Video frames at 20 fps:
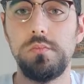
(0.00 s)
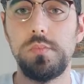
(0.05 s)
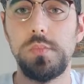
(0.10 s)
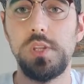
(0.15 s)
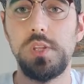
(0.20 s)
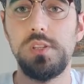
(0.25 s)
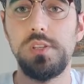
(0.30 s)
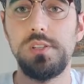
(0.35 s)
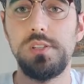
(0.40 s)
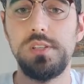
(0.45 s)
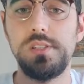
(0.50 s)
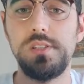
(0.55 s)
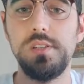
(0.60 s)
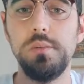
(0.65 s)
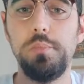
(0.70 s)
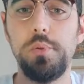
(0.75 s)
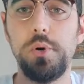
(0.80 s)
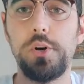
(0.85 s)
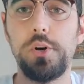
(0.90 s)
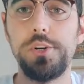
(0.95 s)
This is the
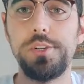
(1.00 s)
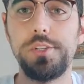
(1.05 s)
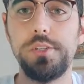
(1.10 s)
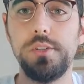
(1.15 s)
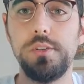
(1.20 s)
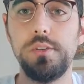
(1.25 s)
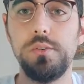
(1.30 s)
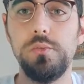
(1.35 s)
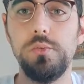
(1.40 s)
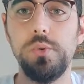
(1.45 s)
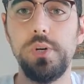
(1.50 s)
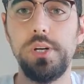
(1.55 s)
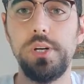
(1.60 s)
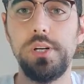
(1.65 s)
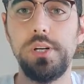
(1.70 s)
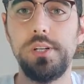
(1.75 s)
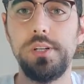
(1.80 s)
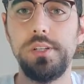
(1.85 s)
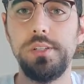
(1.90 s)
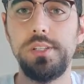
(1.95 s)
part
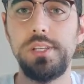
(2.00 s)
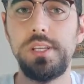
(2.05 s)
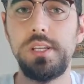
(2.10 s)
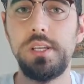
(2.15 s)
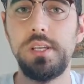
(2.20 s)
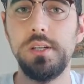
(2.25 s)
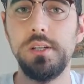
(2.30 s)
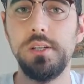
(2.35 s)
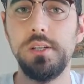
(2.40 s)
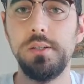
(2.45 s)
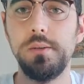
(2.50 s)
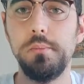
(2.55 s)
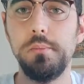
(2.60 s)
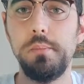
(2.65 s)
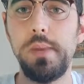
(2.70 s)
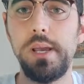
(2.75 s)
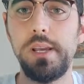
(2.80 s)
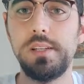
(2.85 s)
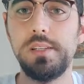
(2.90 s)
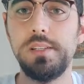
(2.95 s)
where the
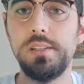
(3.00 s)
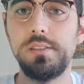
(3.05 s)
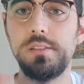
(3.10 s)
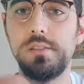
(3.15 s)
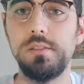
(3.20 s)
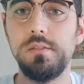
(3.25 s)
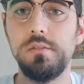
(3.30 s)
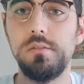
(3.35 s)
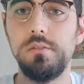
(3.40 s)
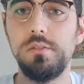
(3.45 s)
magnet